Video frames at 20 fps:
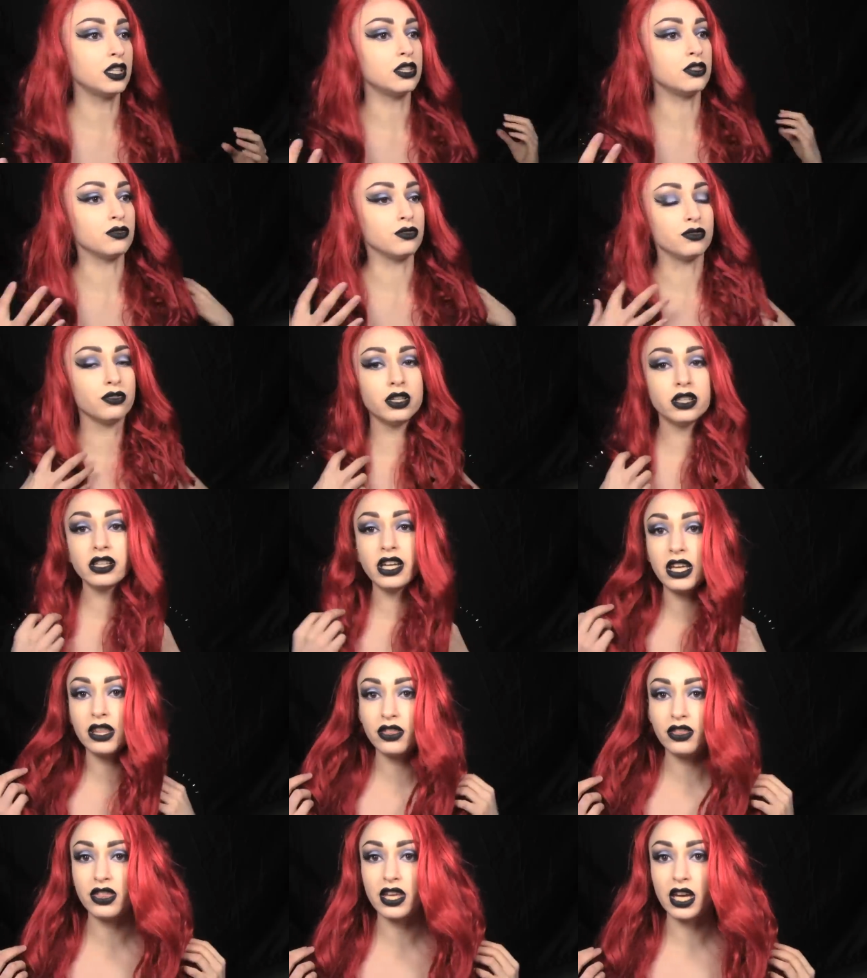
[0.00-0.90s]
It's
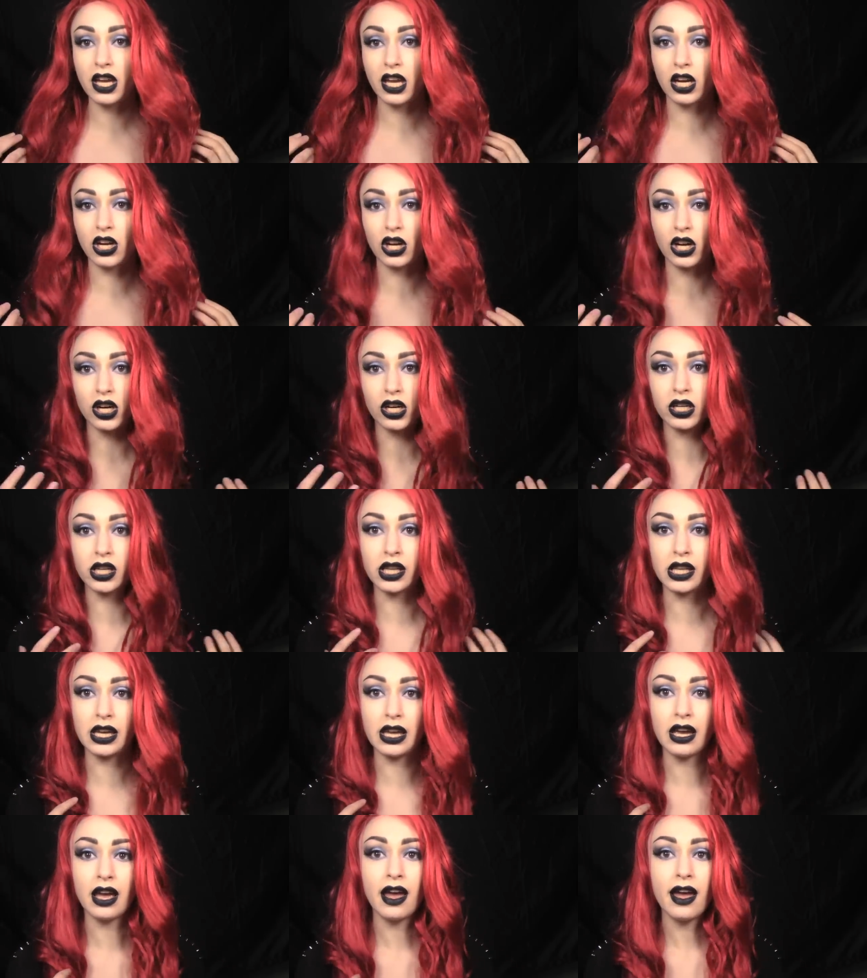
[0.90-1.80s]
really thick and
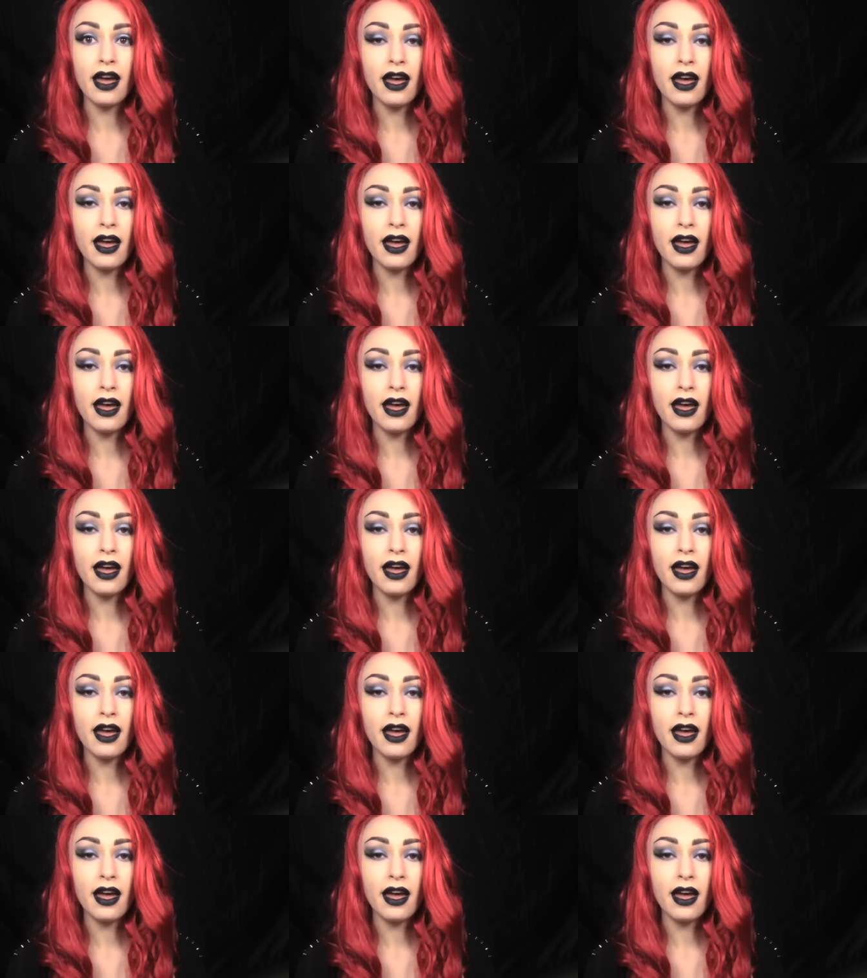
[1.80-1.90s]
curly,